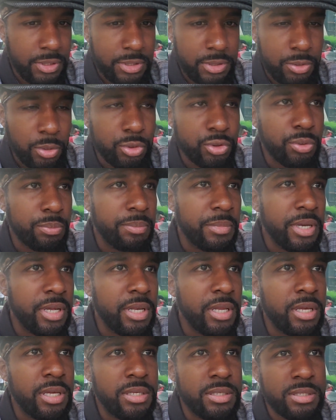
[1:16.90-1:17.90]
social
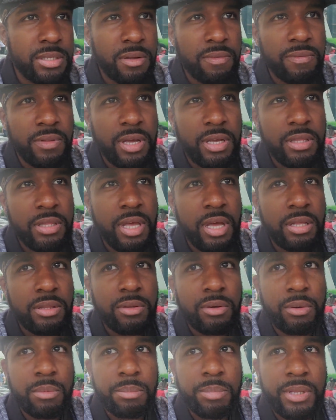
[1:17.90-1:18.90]
media and stuff like that,
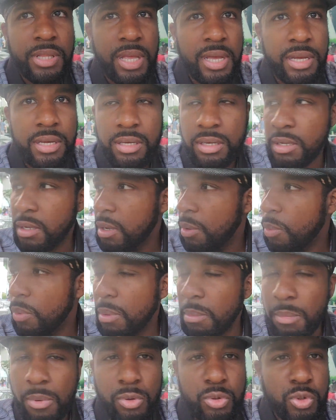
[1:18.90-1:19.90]
though. But like
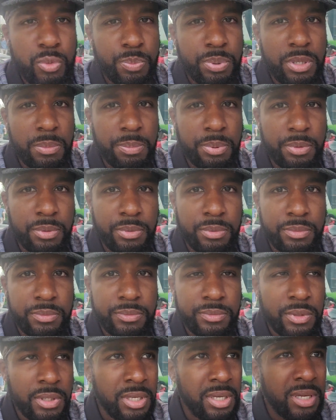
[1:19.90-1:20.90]
with most people,
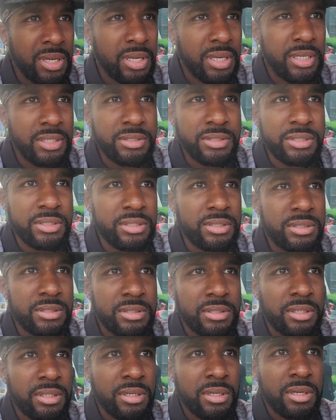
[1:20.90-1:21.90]

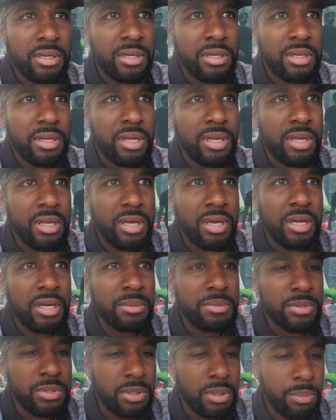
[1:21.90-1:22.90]
it
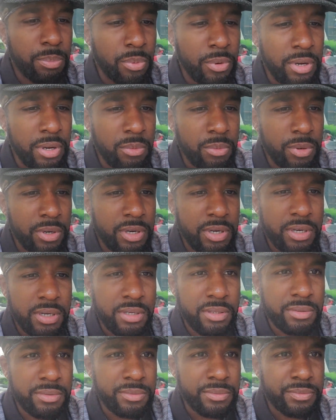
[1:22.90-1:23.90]
comes to the point
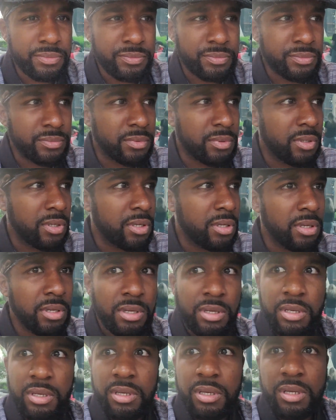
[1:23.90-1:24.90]
where
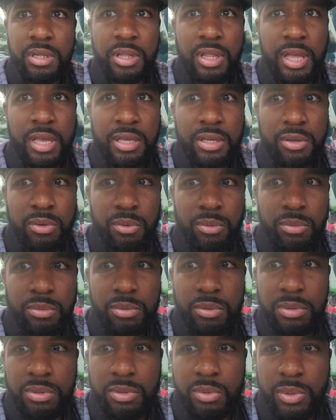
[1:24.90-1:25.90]
like
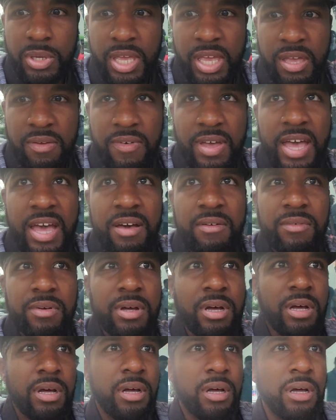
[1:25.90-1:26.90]
you can't even have
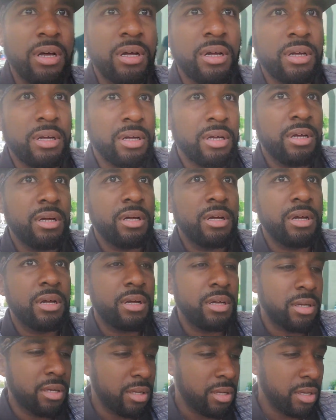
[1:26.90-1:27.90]

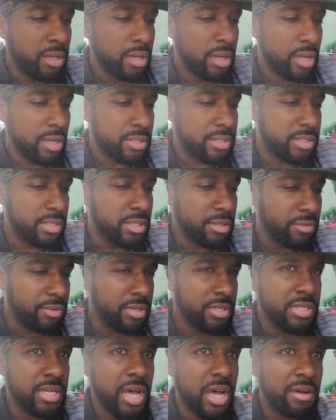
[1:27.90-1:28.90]
a
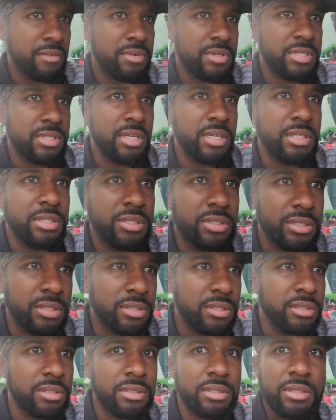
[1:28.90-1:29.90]
serious
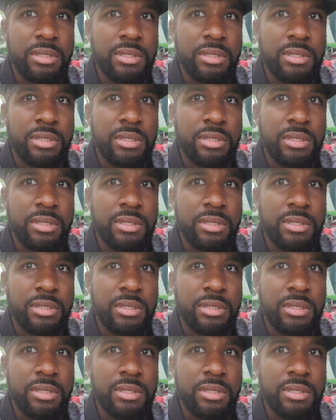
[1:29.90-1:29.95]
conversation